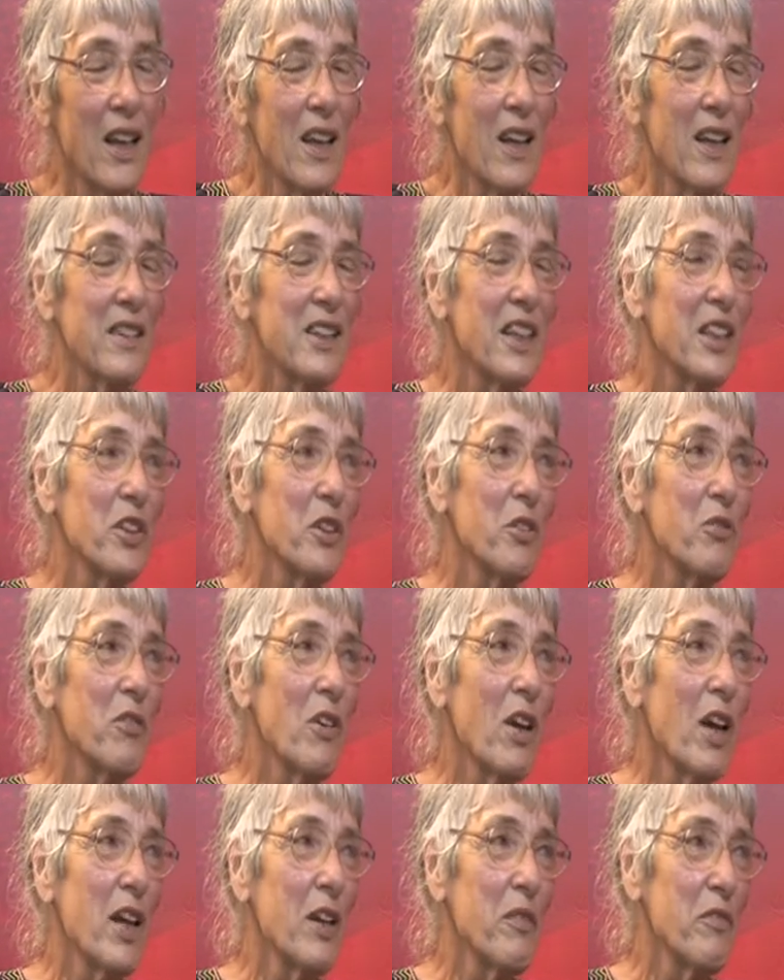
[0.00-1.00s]
And then you
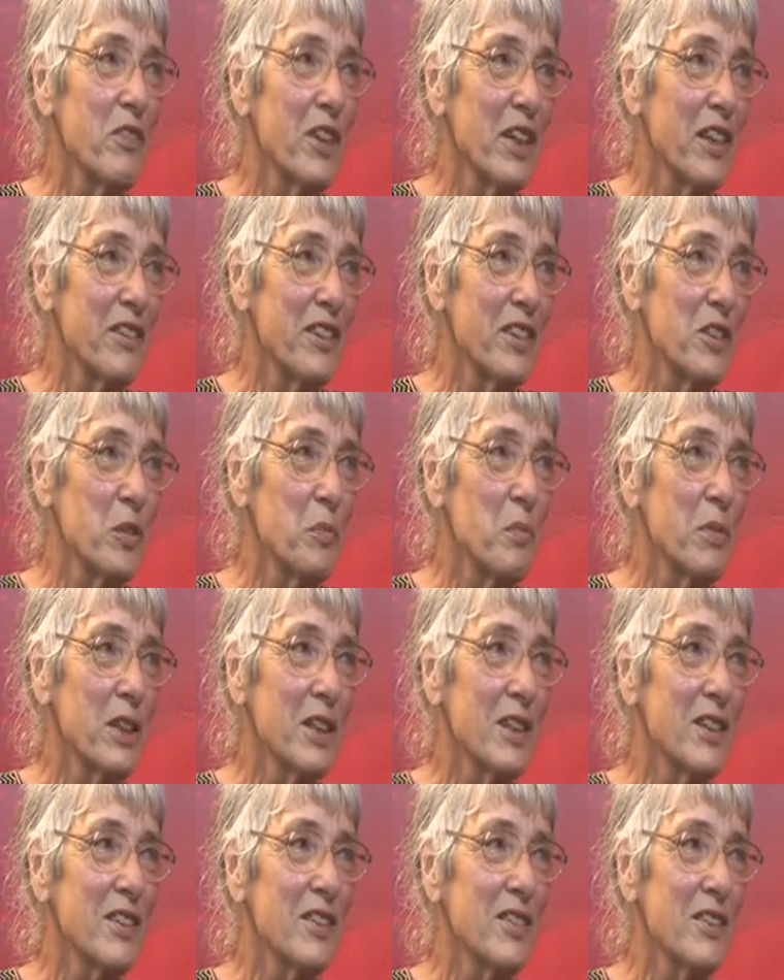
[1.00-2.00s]
arrive there and you
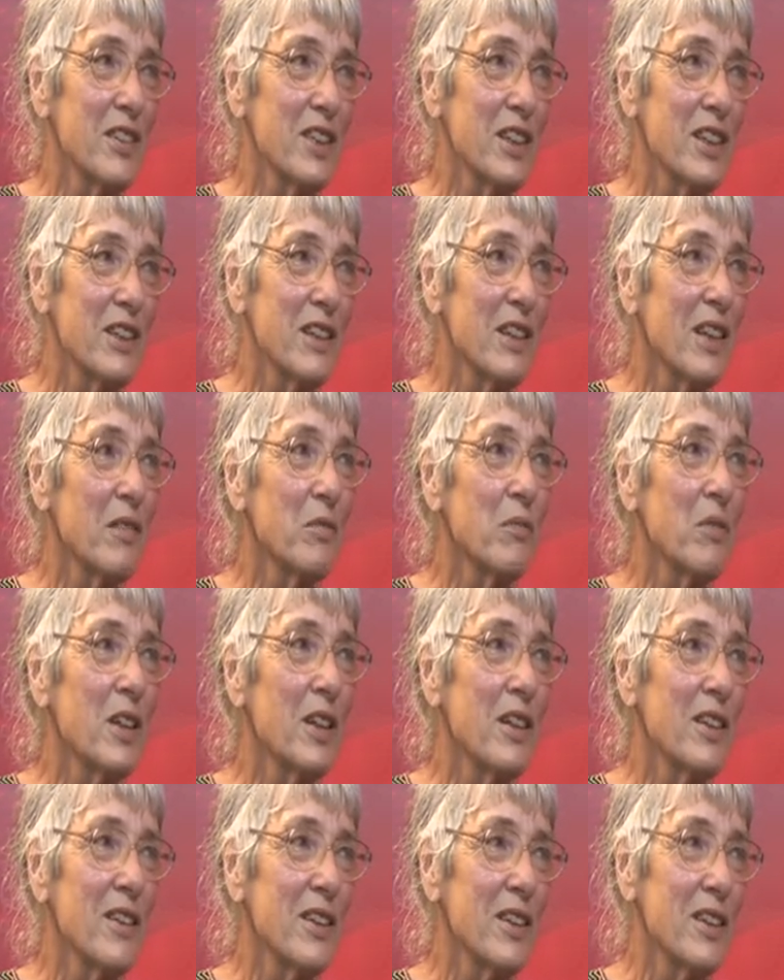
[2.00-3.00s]
begin to see that,
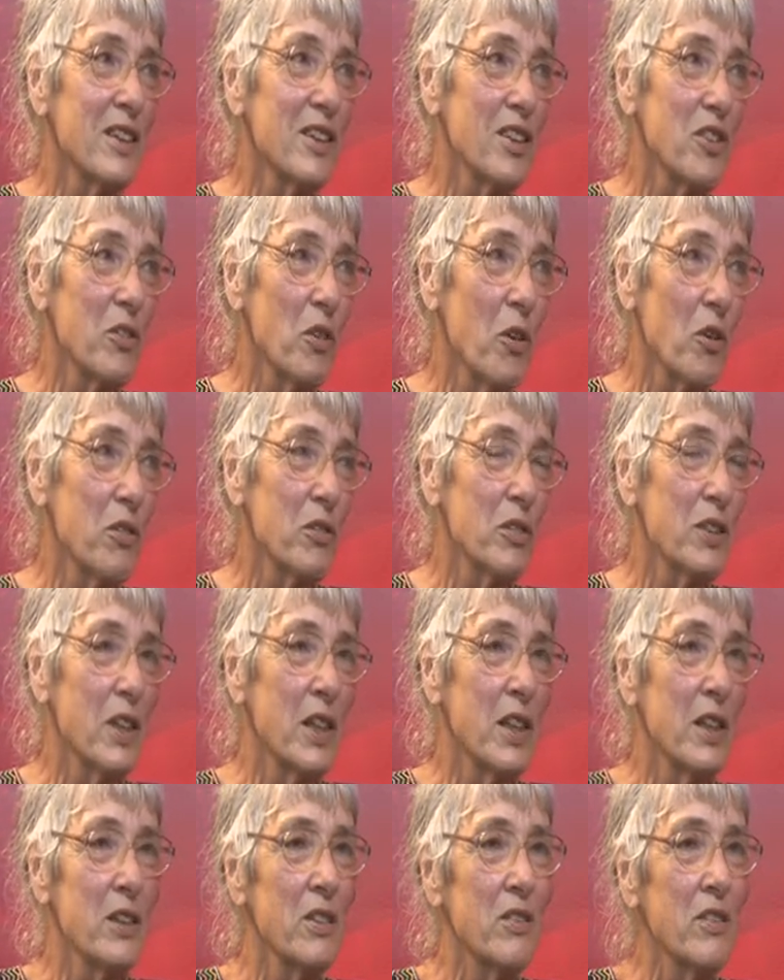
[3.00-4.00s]
well, it's not.
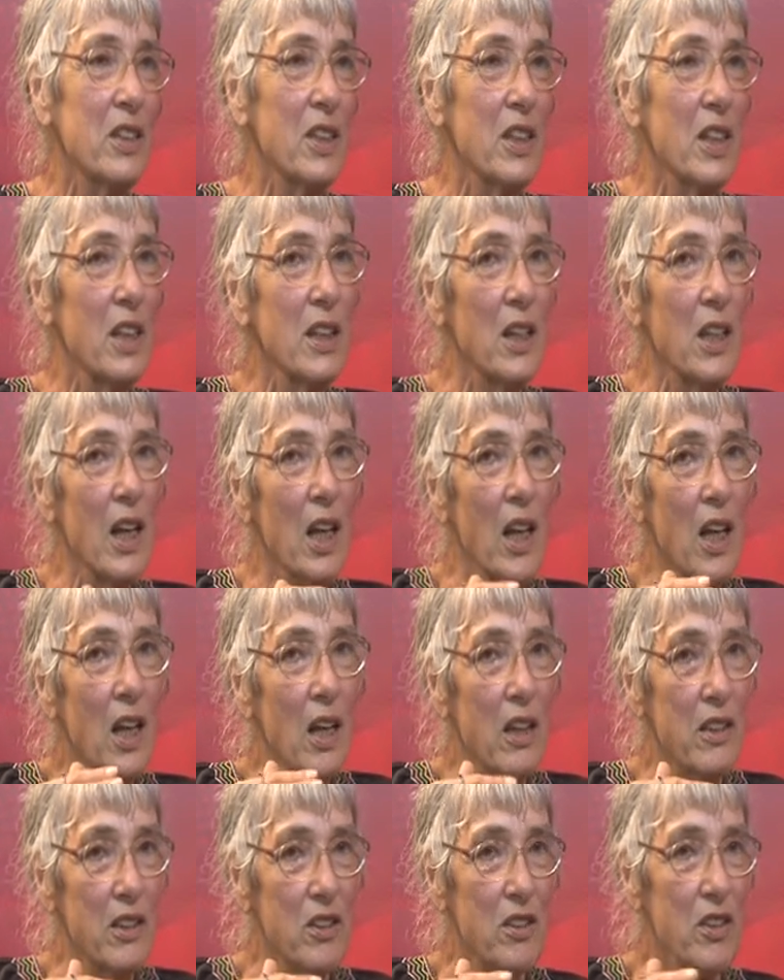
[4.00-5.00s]
And you see
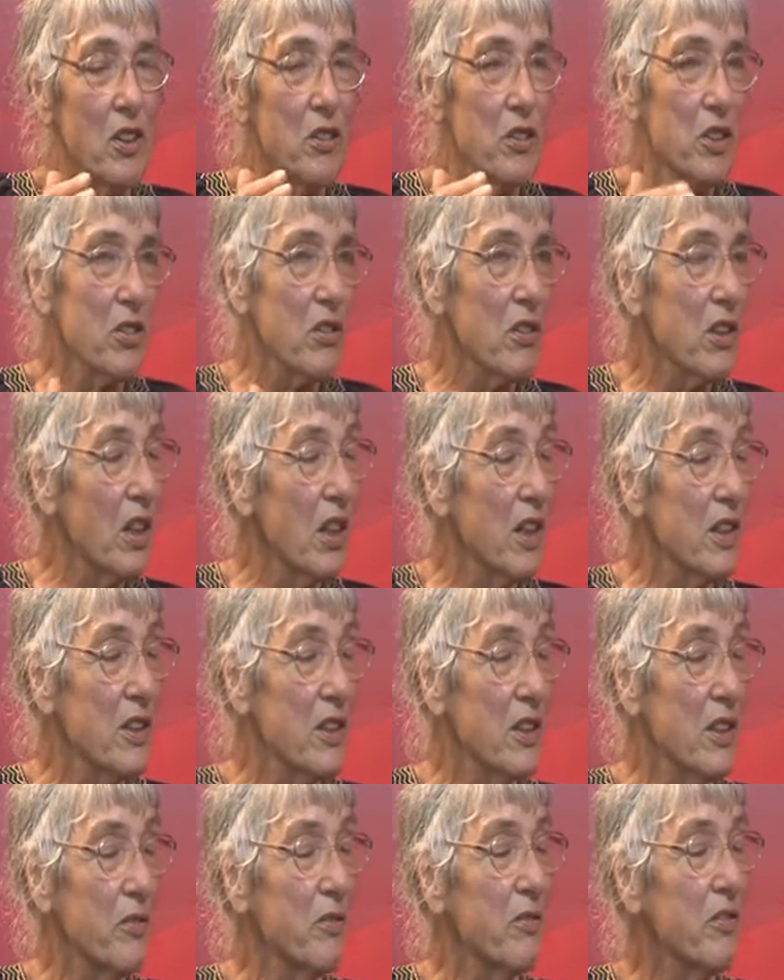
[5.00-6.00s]
the social class
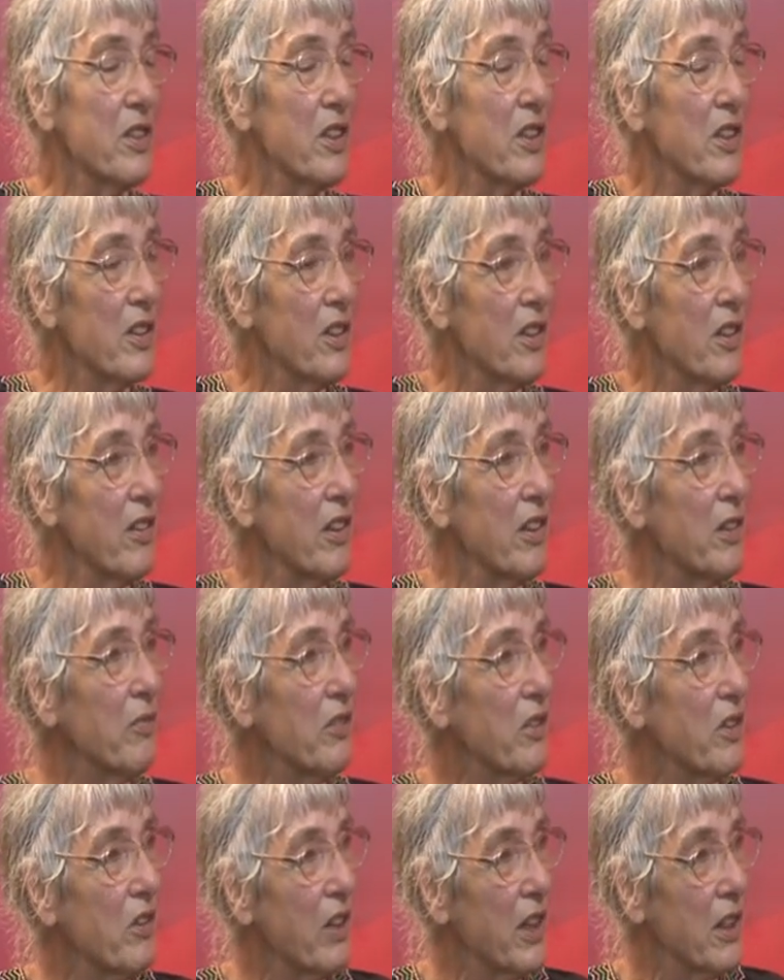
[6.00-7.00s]
differences are
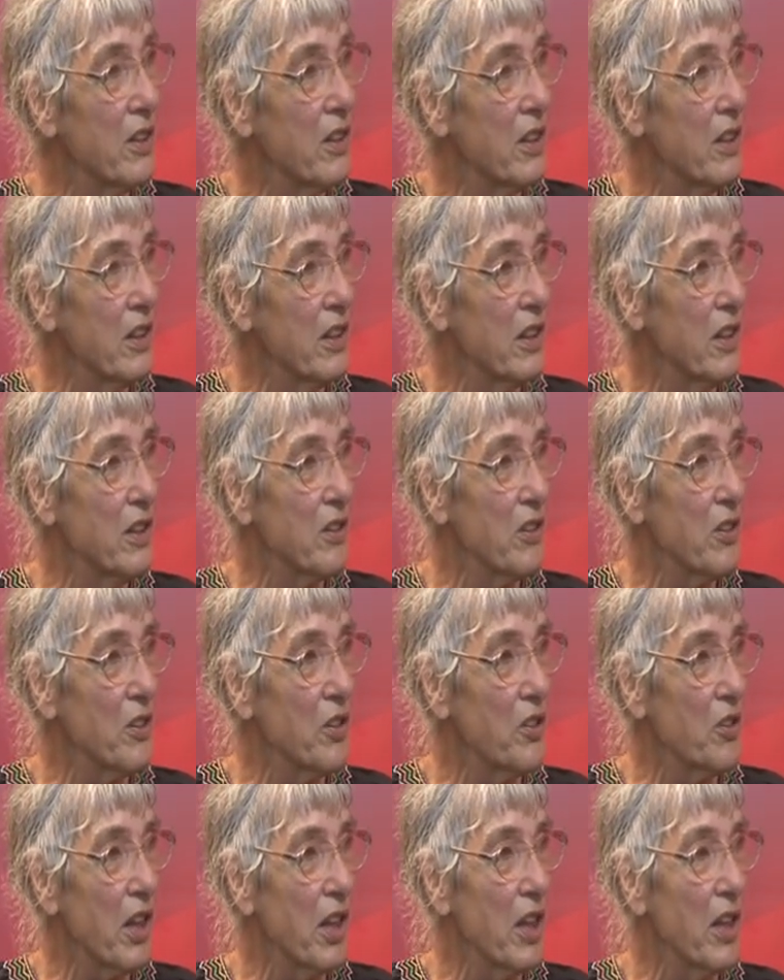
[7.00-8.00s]
even greater than in
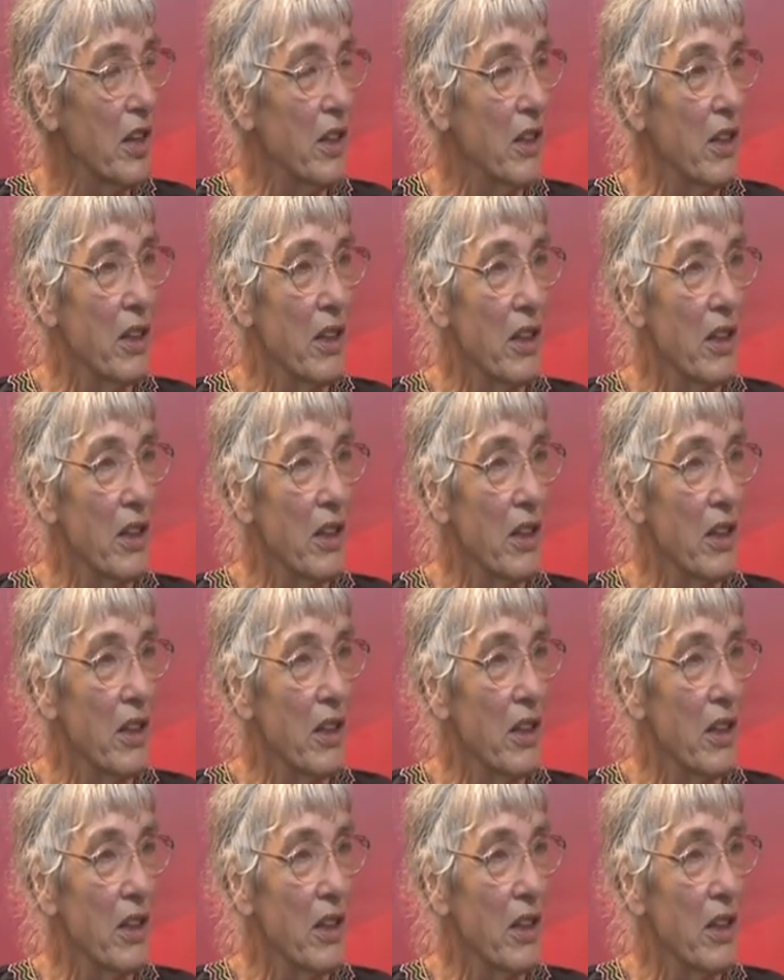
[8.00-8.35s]
Australia.